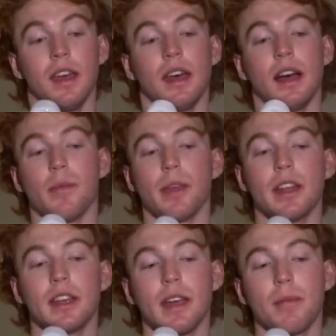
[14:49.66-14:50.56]
they didn't
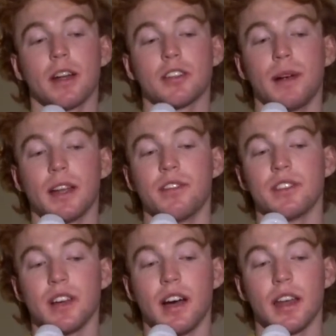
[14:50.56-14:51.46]
get much money for
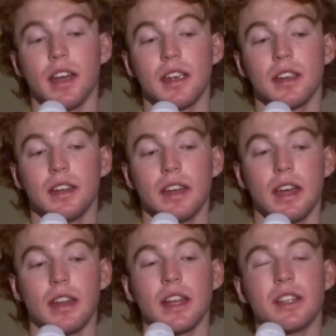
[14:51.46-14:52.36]
Sané, and they
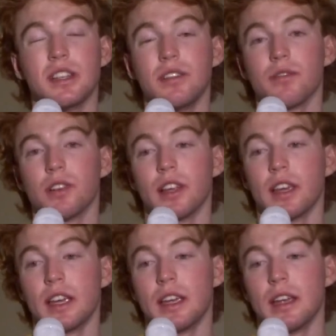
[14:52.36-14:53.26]
didn't really
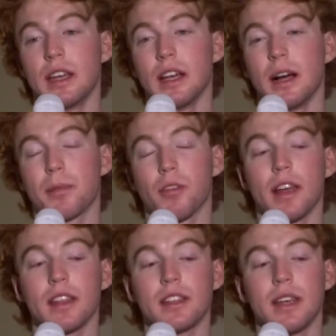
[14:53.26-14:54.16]
upgrade the
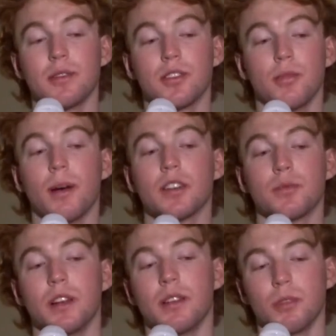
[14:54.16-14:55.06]
team too much,
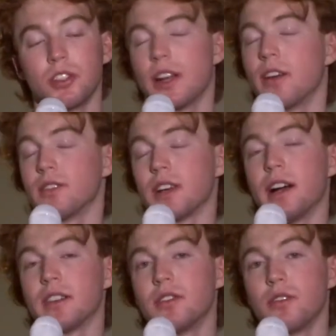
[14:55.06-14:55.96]
which I know it's hard to
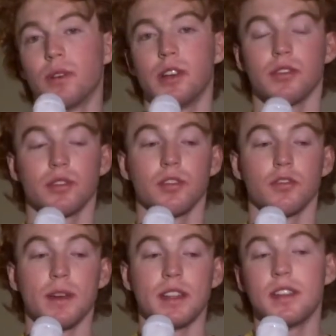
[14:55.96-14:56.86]
do when you're as good as Man
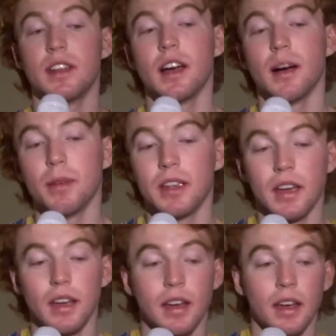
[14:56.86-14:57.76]
City are, but yeah.
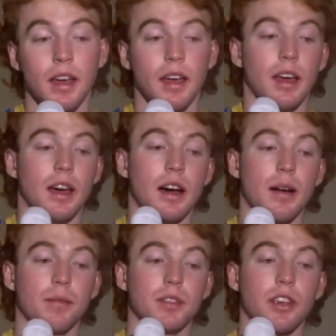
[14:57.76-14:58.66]

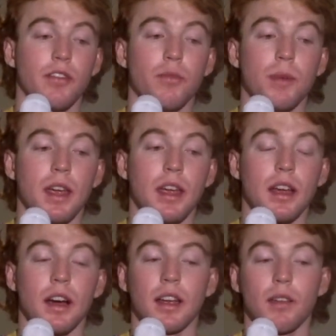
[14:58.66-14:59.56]
So for me, I
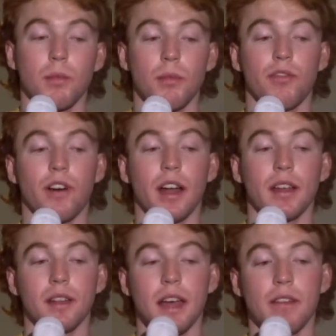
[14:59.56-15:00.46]
give them a 5
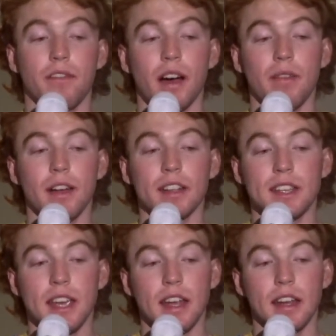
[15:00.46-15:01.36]
out of
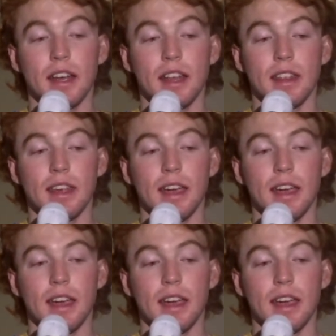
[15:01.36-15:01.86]
10, and they